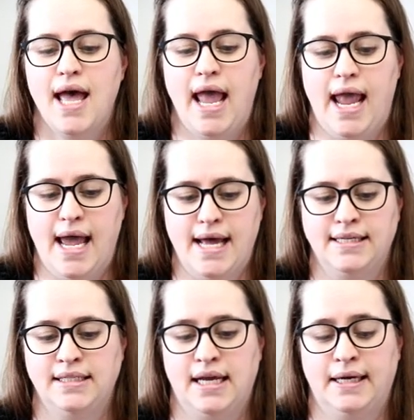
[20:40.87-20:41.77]

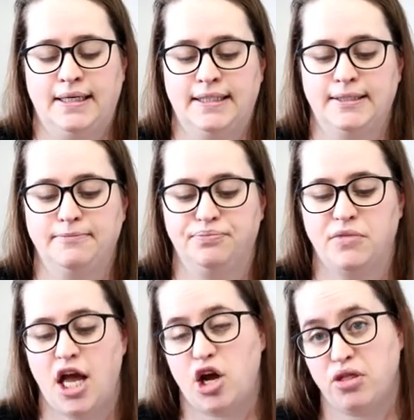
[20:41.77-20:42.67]
And
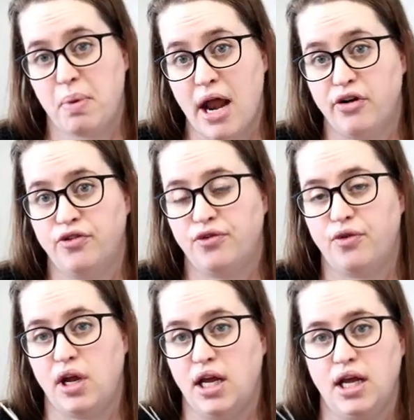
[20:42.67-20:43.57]
I got the pattern for
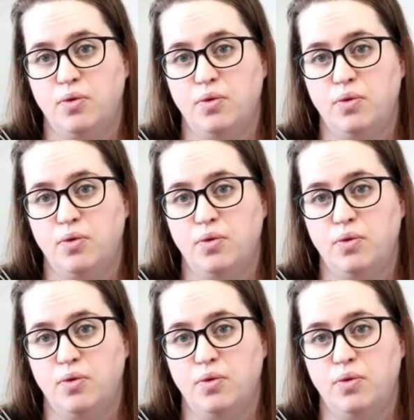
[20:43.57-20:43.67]
free.